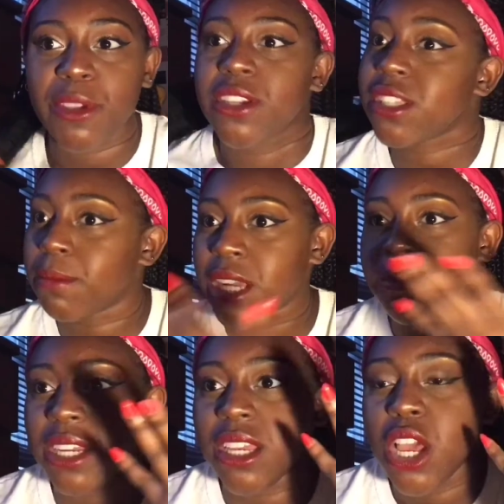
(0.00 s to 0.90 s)
because
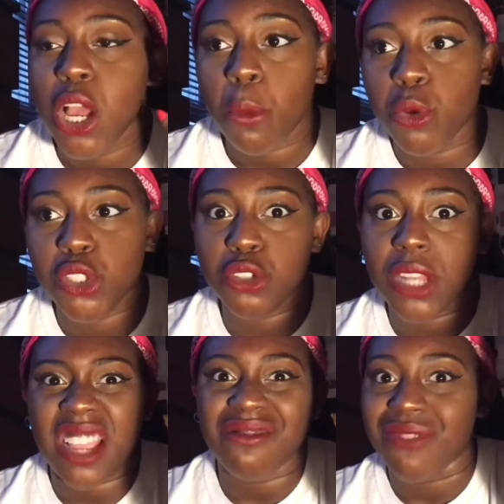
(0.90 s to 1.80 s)
sometimes I would do
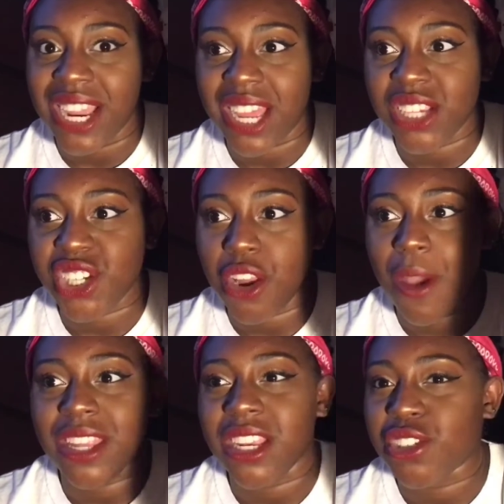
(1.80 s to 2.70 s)
like red eyeshadow
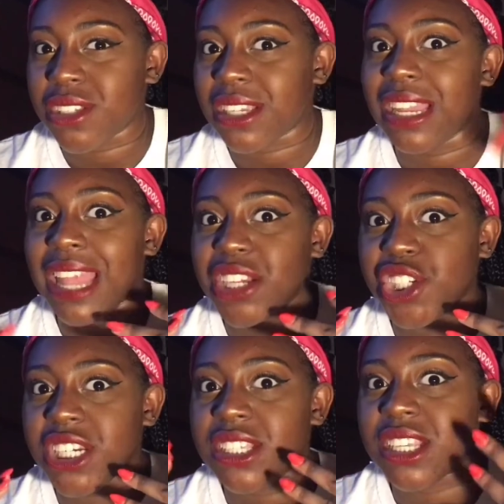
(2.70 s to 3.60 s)
and then it just
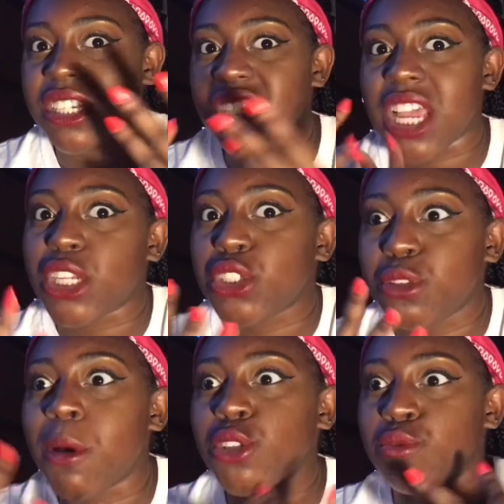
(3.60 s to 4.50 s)
clashes and it's like too
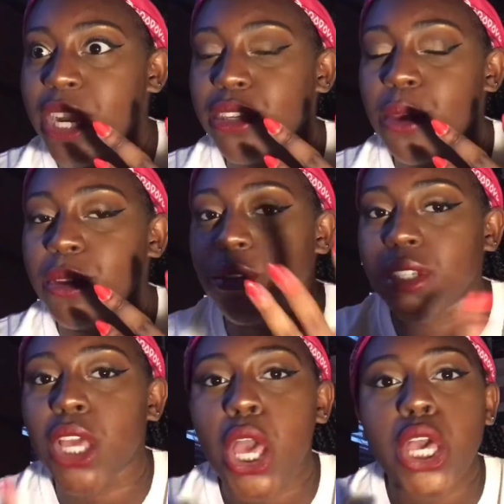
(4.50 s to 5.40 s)
much red going
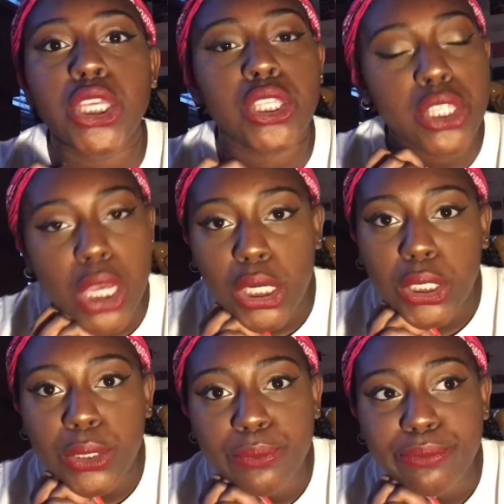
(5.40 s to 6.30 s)
on.
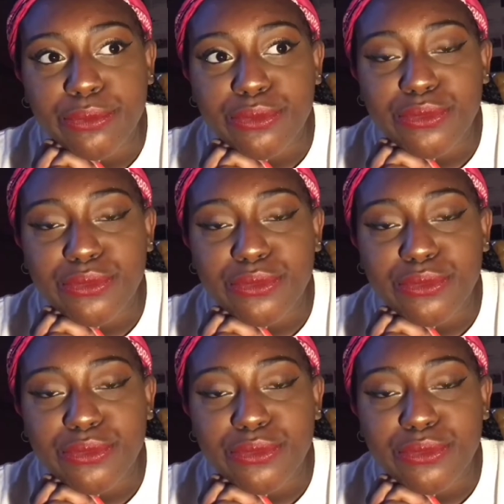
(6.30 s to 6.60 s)
So